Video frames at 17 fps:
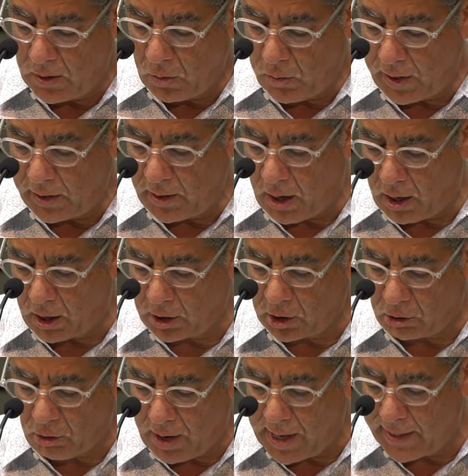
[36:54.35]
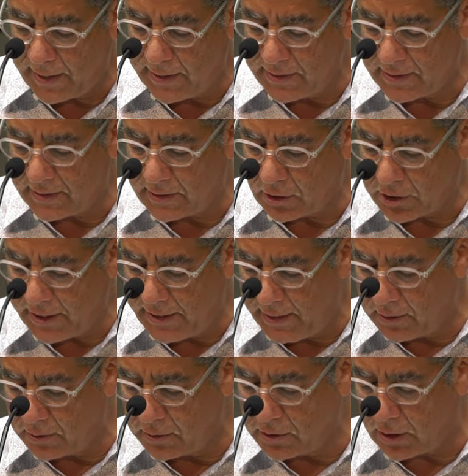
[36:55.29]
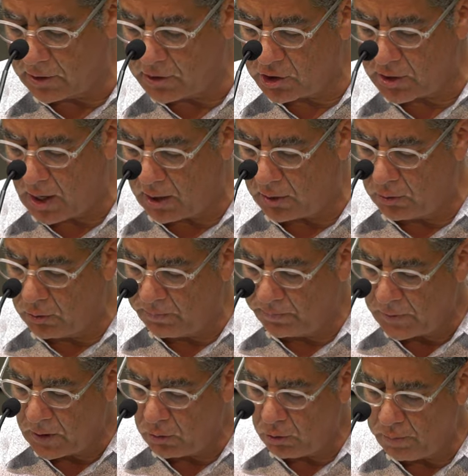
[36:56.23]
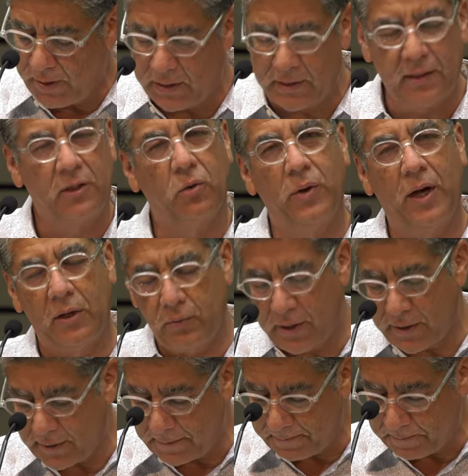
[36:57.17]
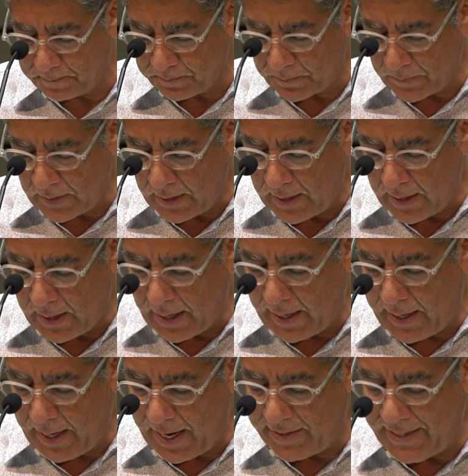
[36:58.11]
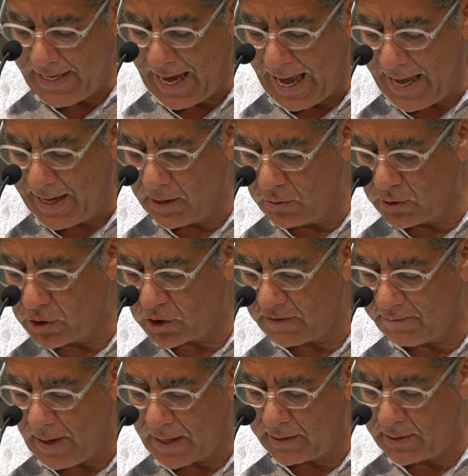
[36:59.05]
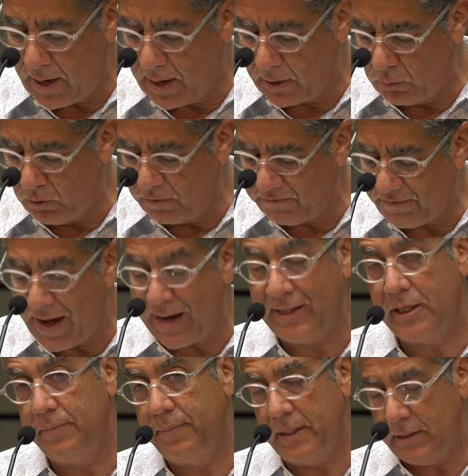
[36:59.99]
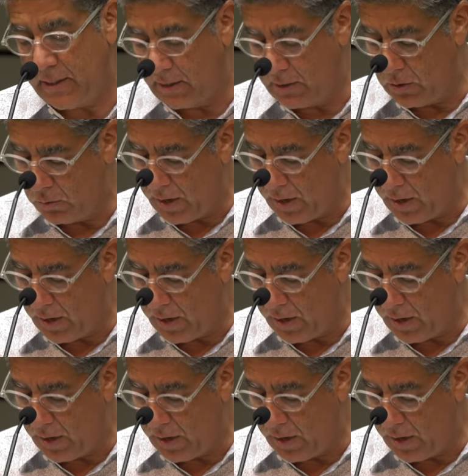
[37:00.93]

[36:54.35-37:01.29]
when our cries and our tears, our sorrow will be done away with. And the anguish of my daughter will finally be done